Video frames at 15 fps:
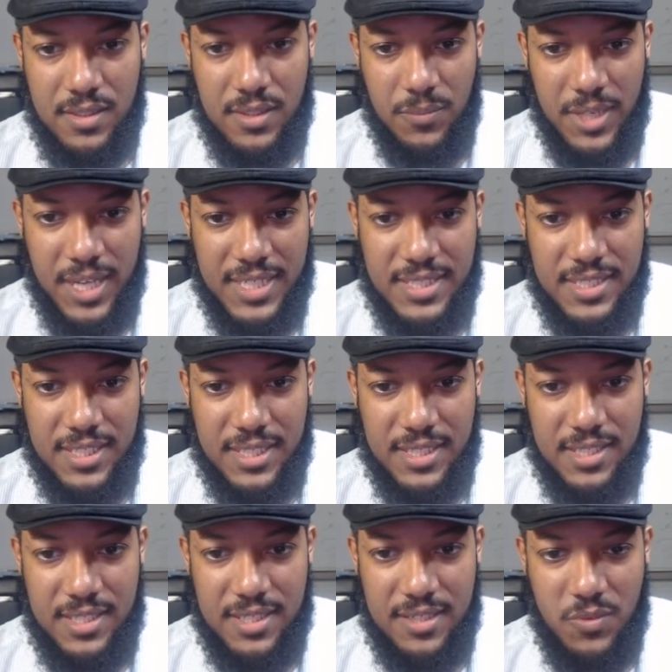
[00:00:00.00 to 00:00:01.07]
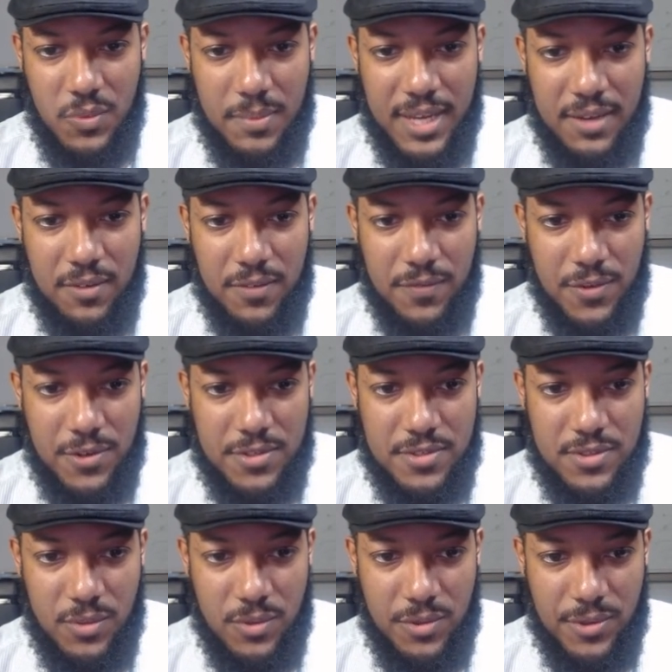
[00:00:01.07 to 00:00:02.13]
we might reverse
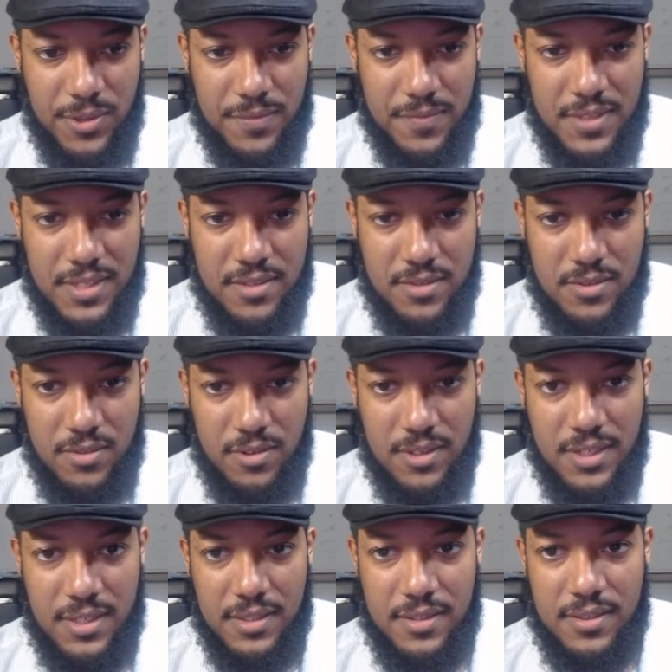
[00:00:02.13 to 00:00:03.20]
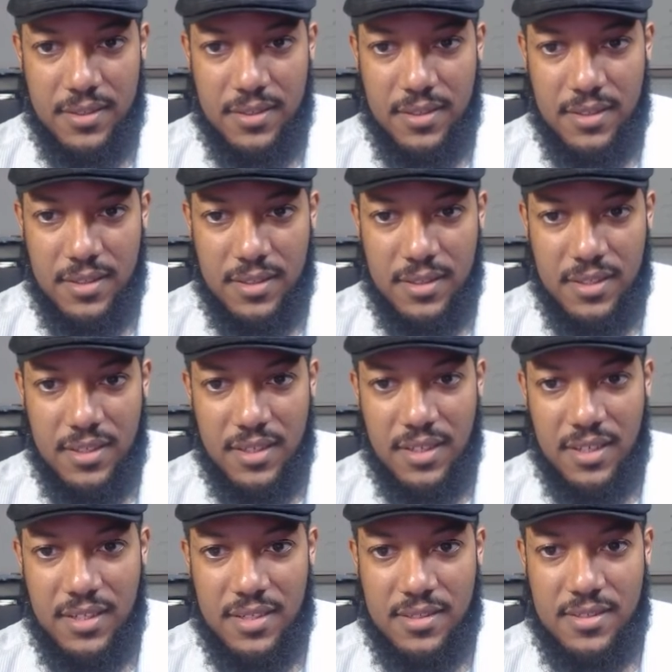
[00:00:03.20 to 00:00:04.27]
the order of this drawing,
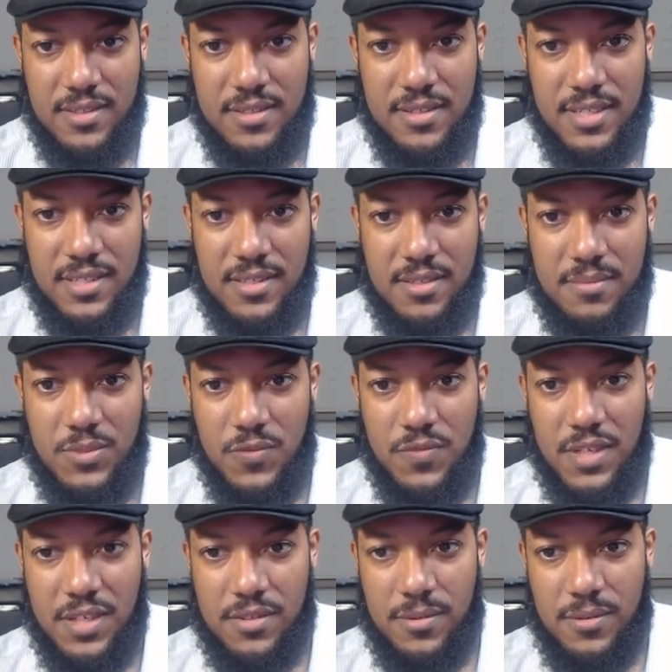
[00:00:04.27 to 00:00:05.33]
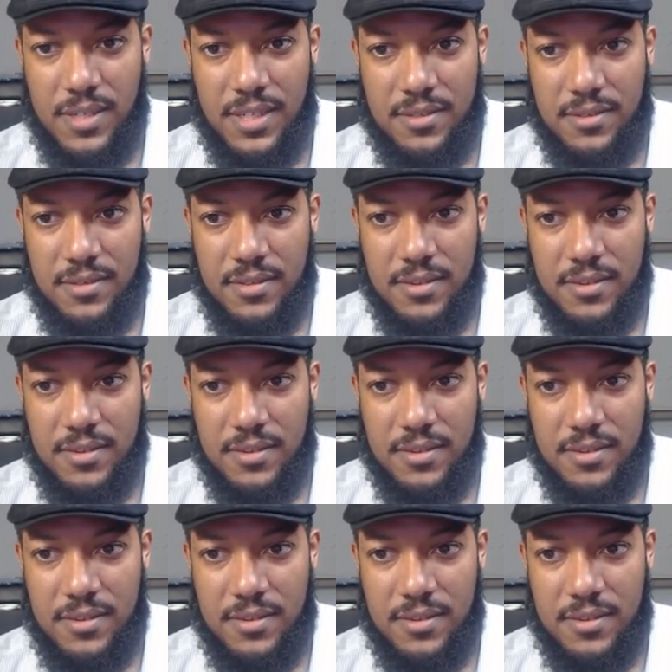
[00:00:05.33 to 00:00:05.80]
and it's this easy to move things around.